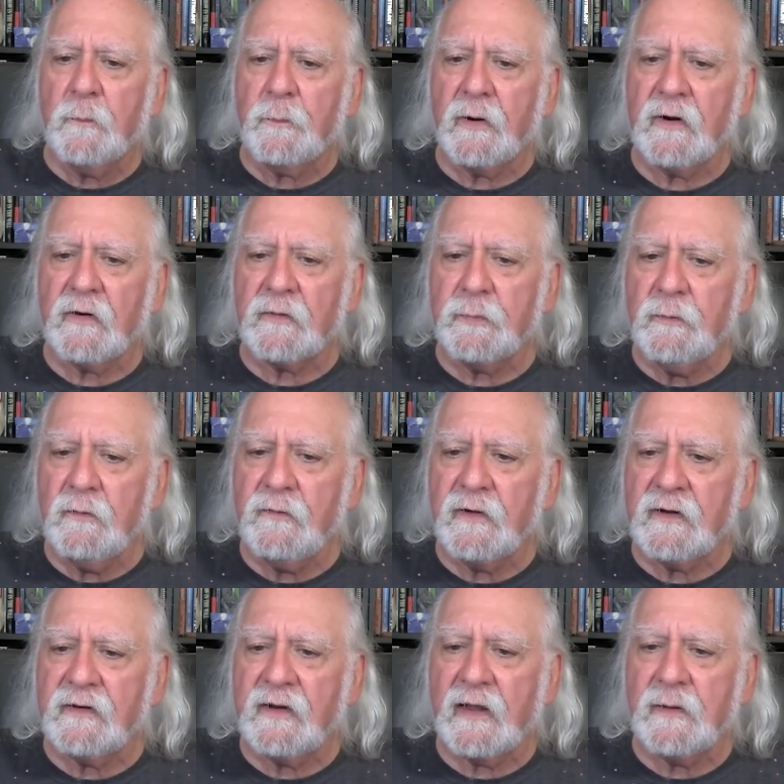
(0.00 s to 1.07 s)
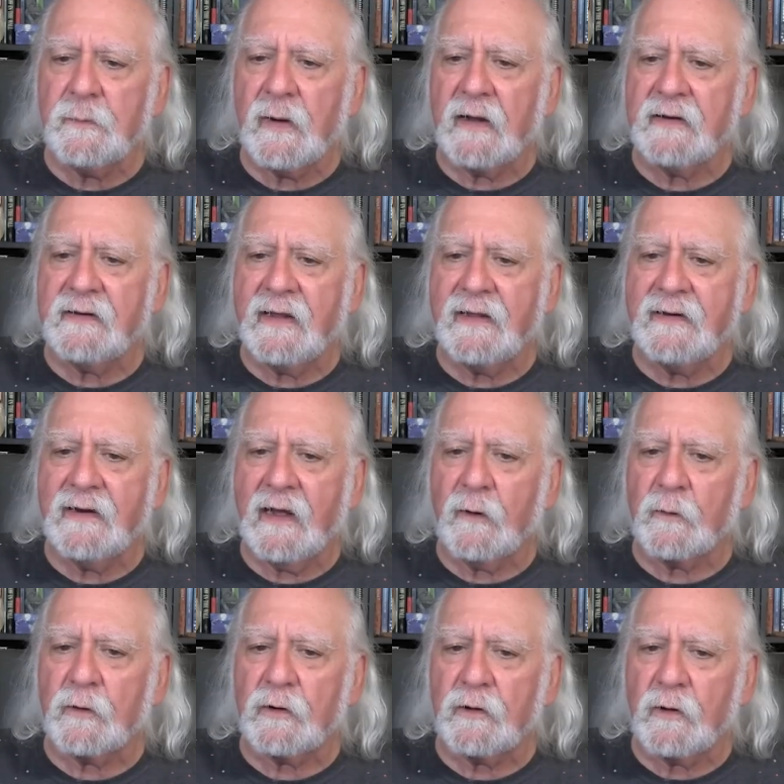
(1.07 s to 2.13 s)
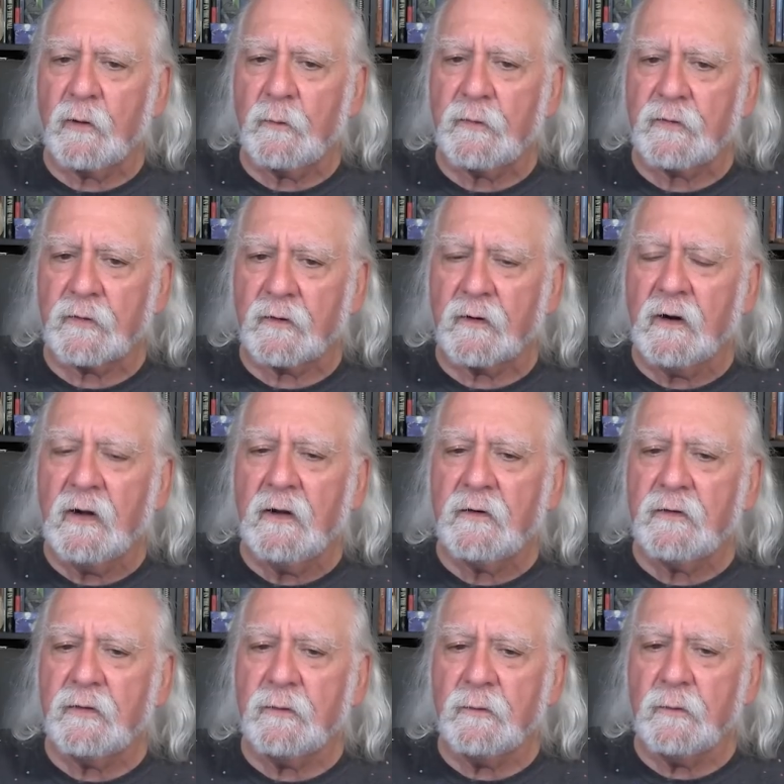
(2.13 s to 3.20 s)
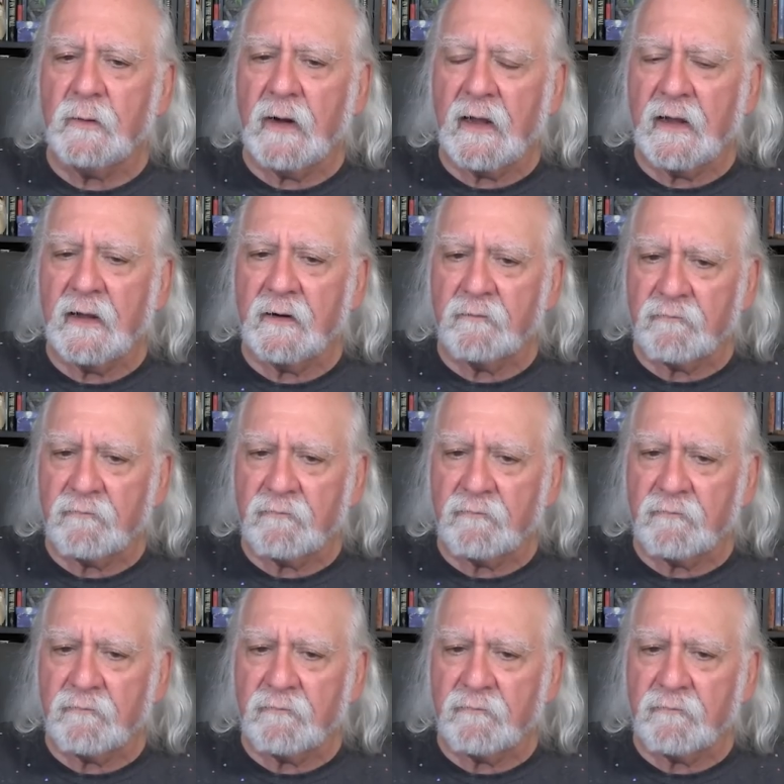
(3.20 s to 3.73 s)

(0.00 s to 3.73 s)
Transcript: but it's moving day by day now closer to a,